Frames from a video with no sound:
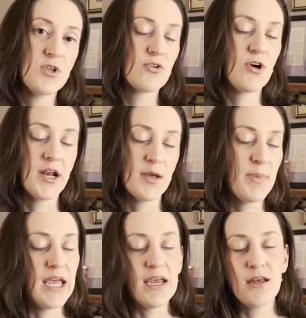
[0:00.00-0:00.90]
with chronic
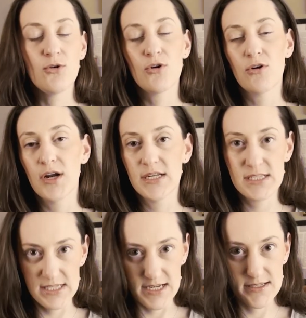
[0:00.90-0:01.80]
pain or chronic
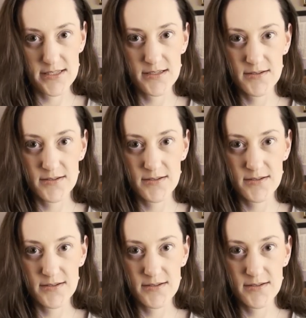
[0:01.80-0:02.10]
disease.